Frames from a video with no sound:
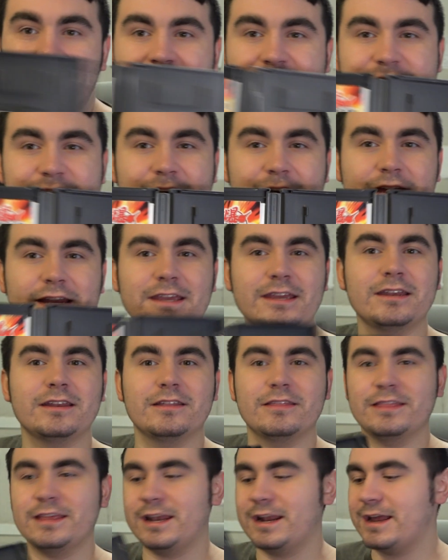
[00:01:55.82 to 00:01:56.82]
excited
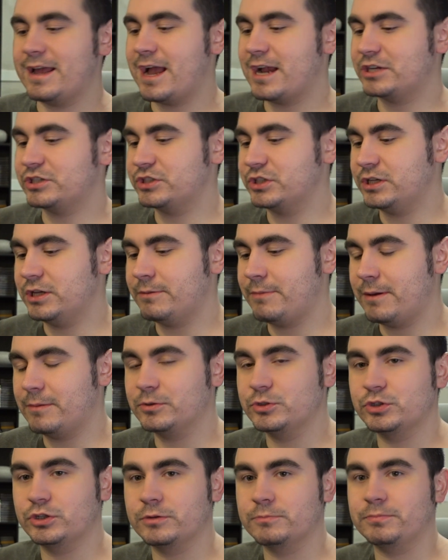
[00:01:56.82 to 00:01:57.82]
that I actually am able
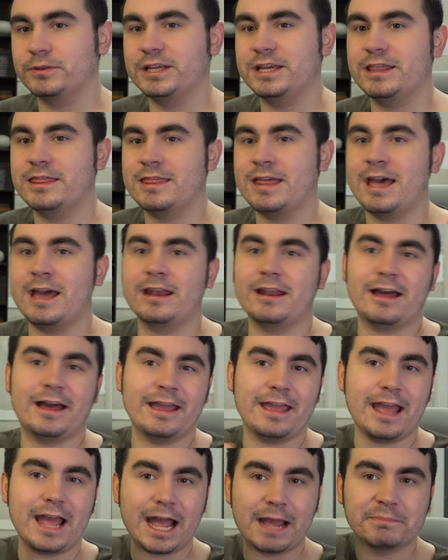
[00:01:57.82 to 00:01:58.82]
to complete that.
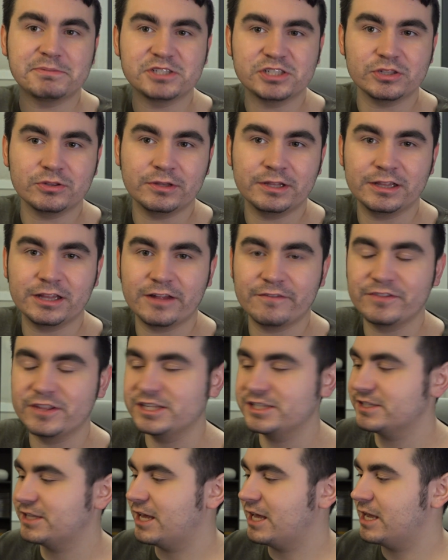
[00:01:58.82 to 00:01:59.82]
I absolutely love
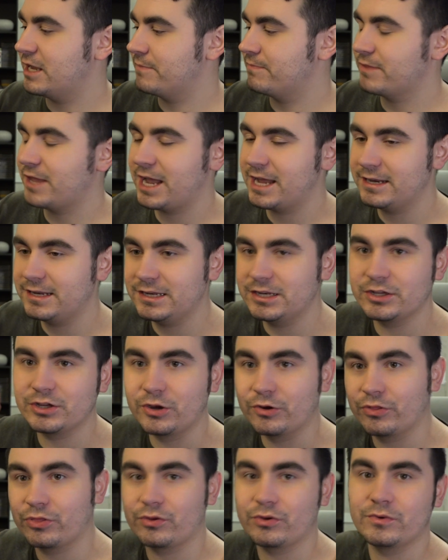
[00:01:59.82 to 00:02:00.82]
this game. I need to
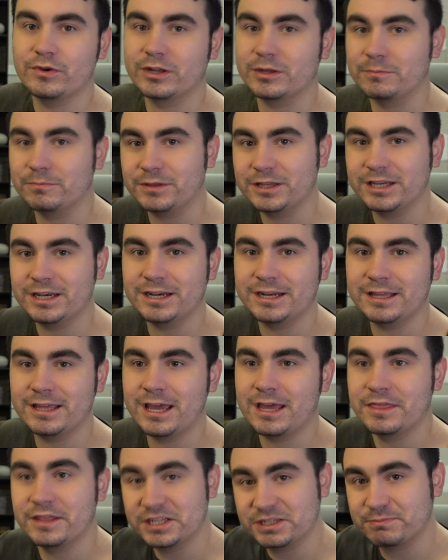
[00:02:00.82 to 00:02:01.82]
go through and complete it
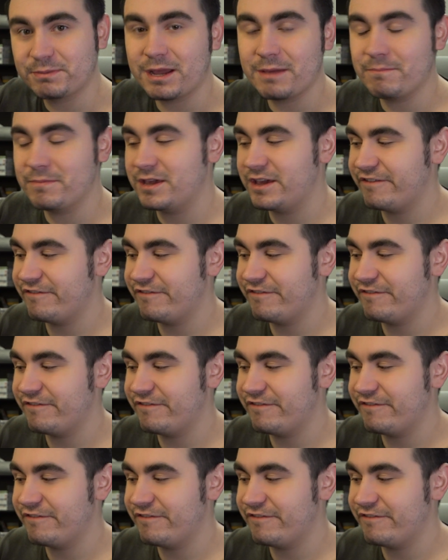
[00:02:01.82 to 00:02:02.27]
again. This might be a